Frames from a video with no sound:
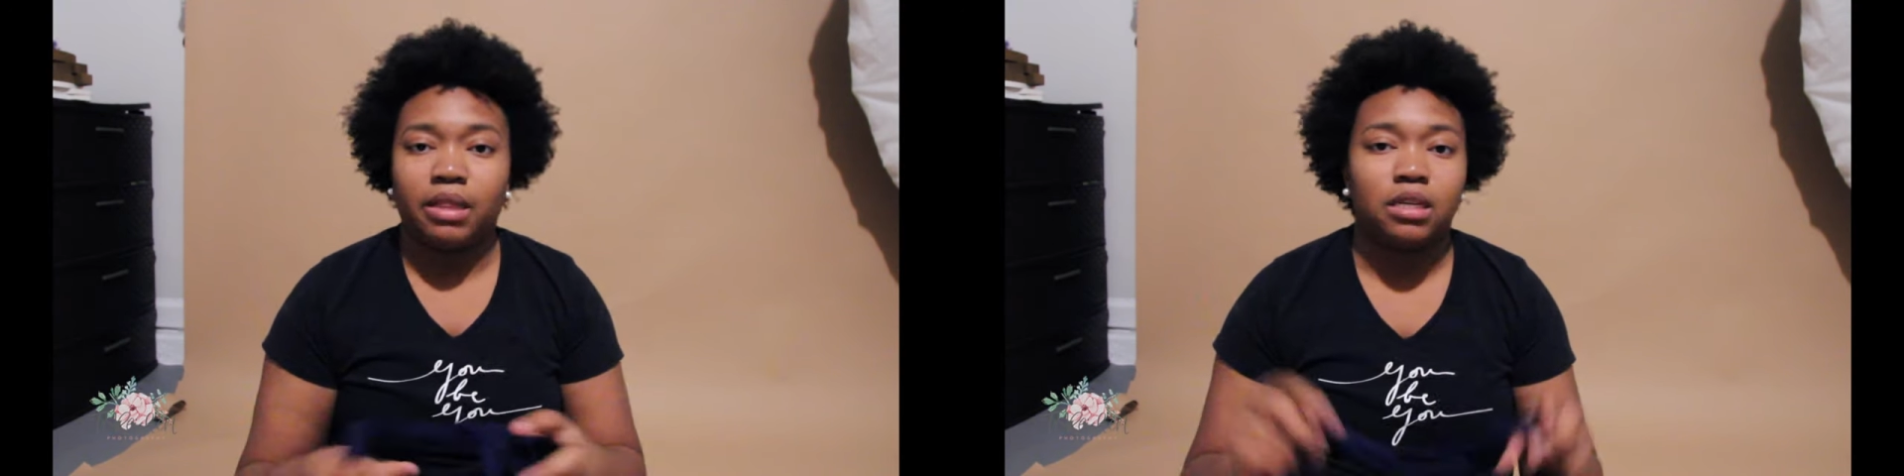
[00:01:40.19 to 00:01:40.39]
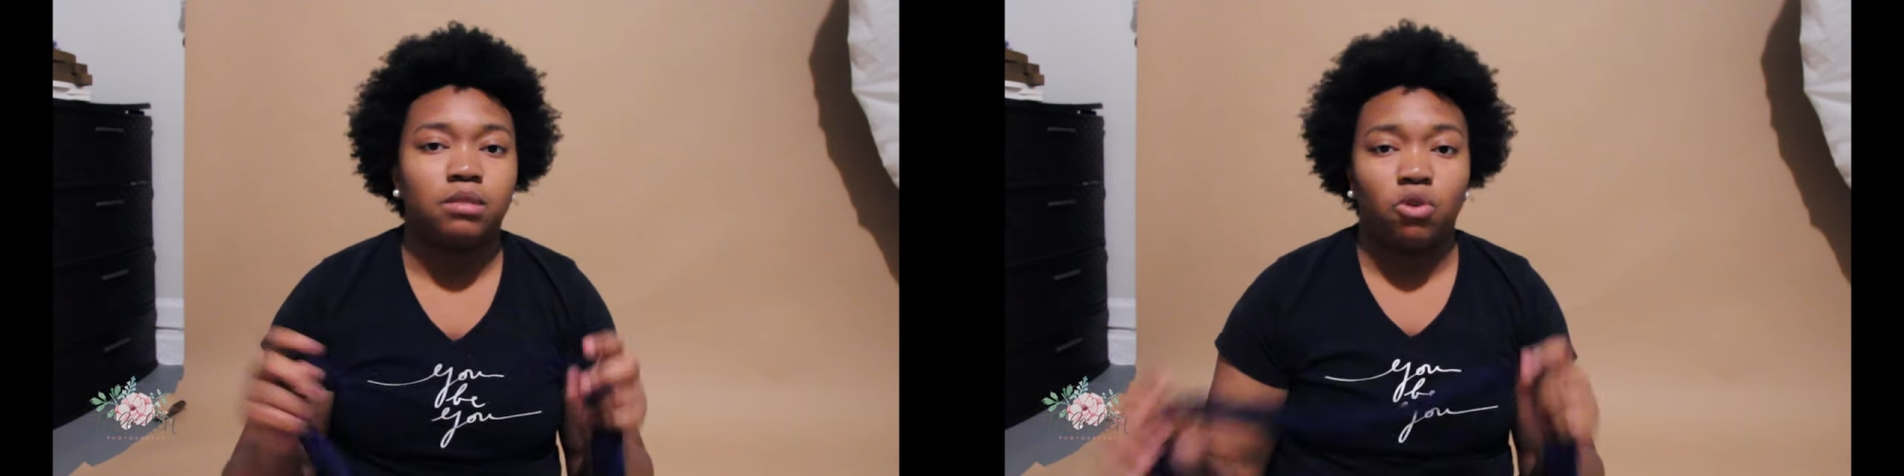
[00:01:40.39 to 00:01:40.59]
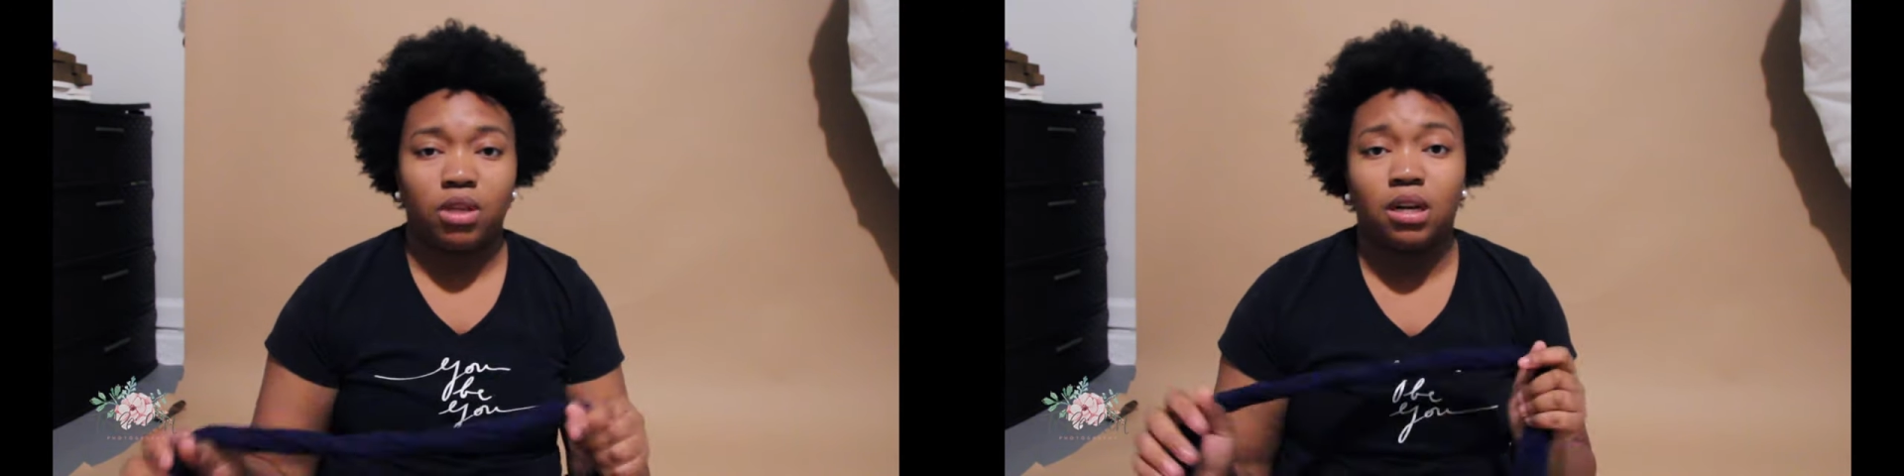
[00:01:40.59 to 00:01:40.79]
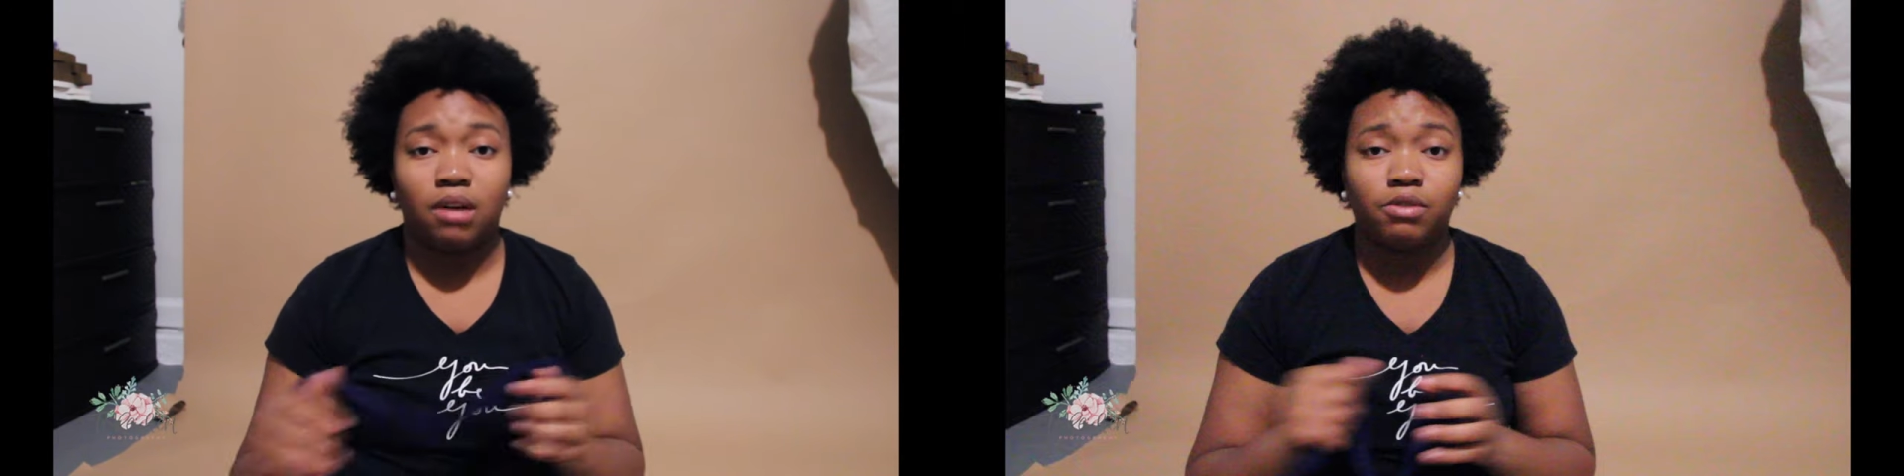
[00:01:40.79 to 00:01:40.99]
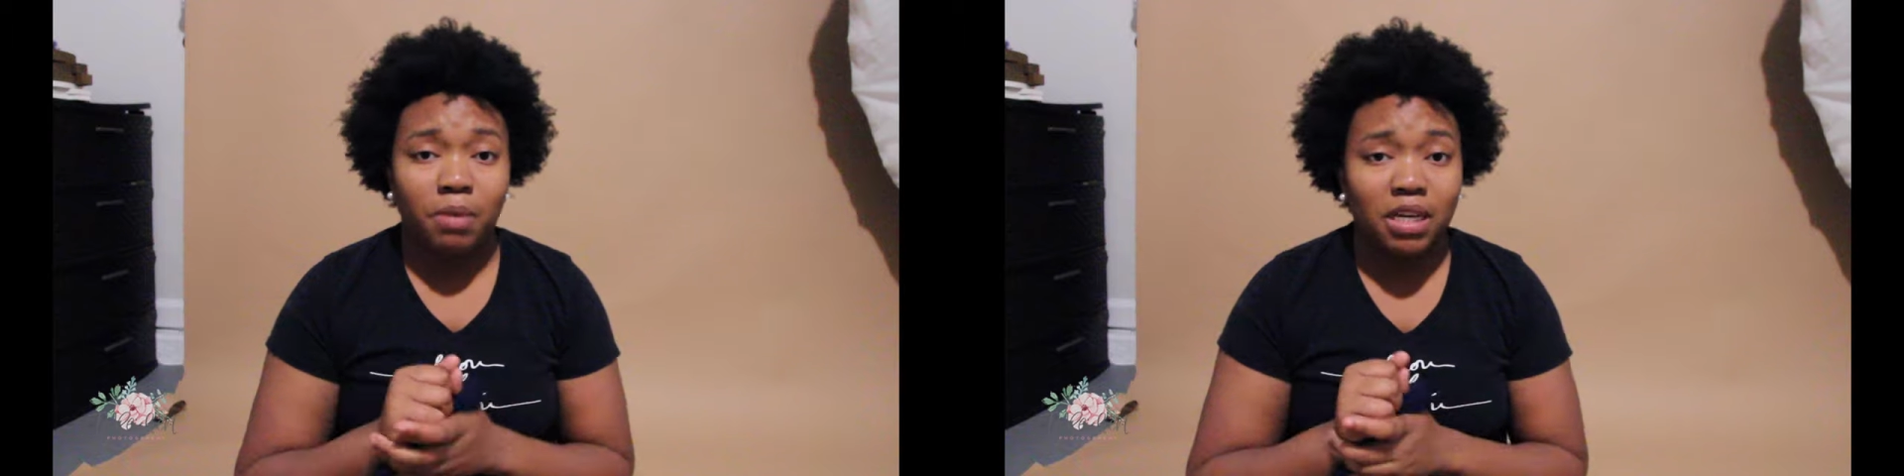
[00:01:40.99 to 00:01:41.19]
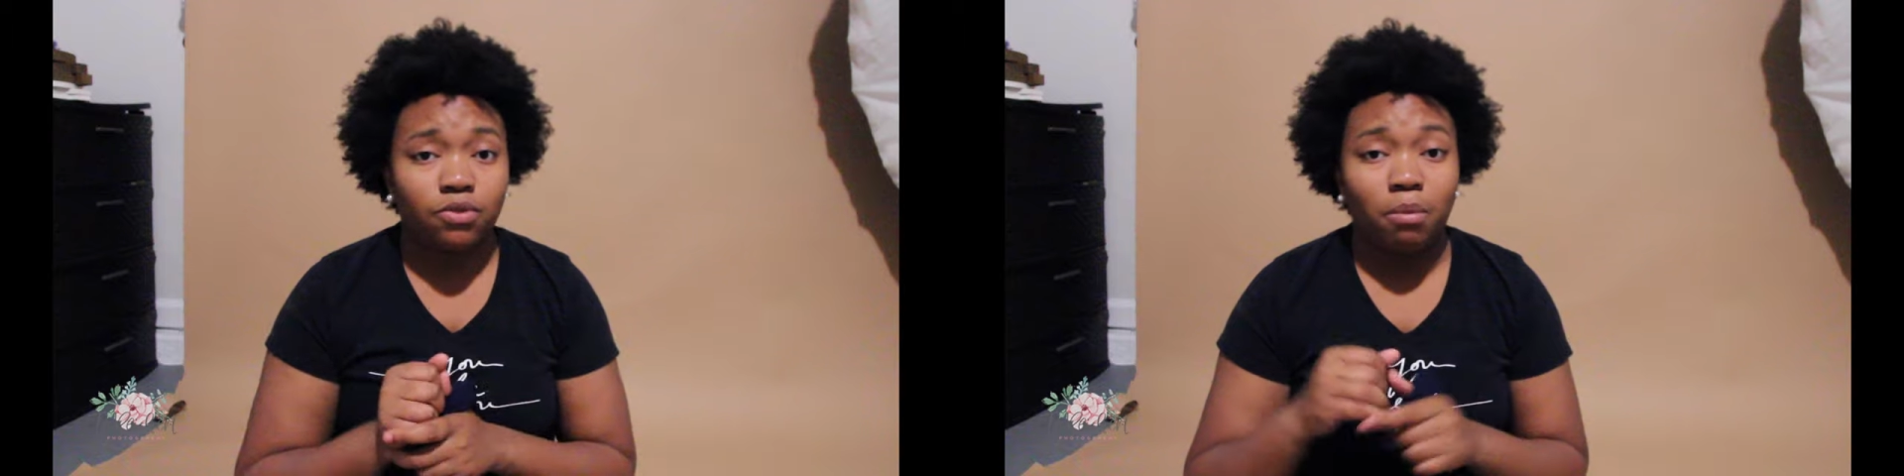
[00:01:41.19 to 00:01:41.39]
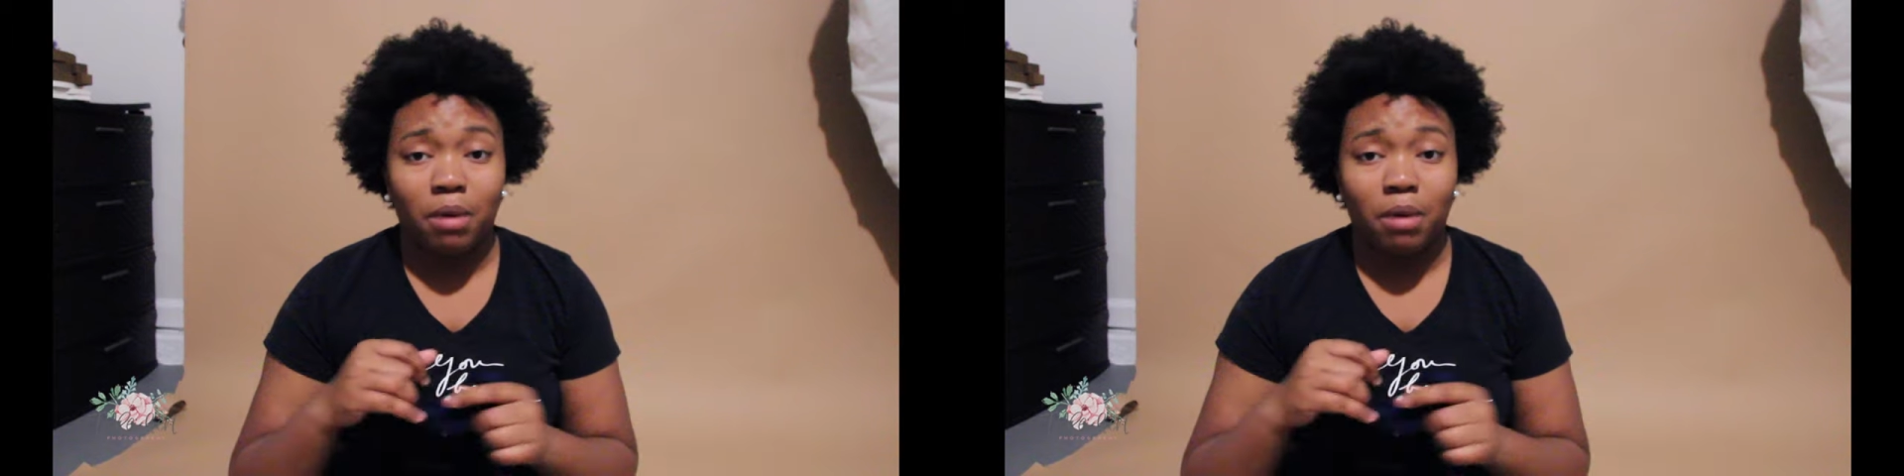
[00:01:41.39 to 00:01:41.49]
that there's more than enough space for